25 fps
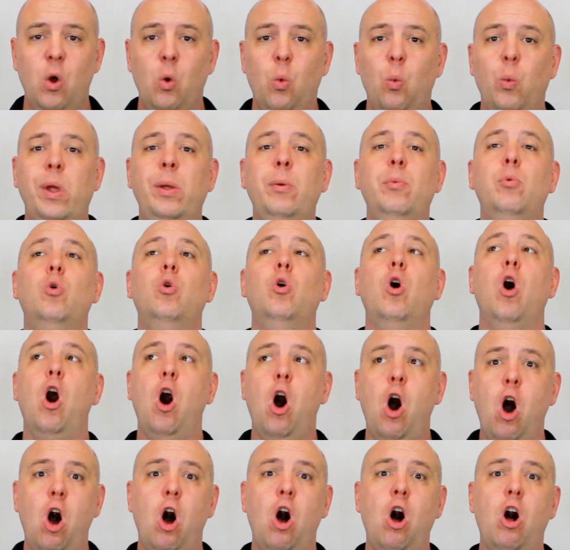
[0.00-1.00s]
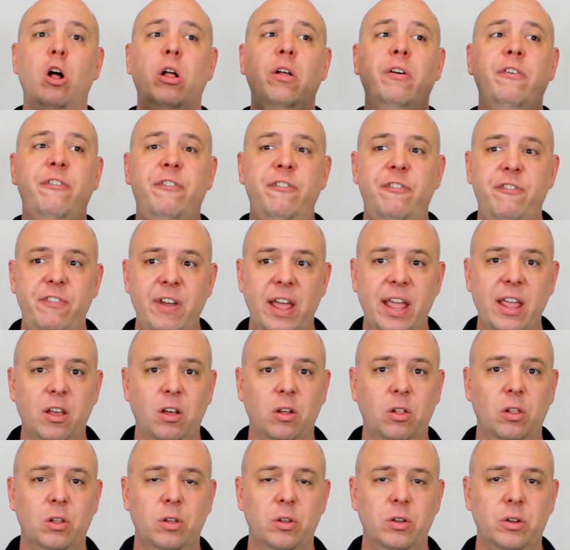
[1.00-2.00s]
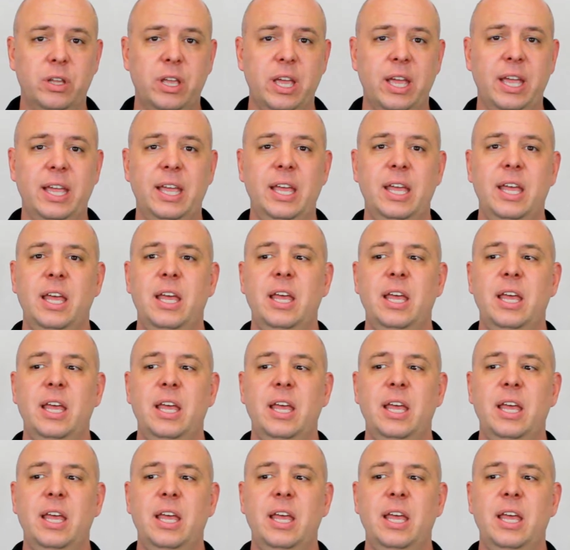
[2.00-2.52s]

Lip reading: We will all fail, okay?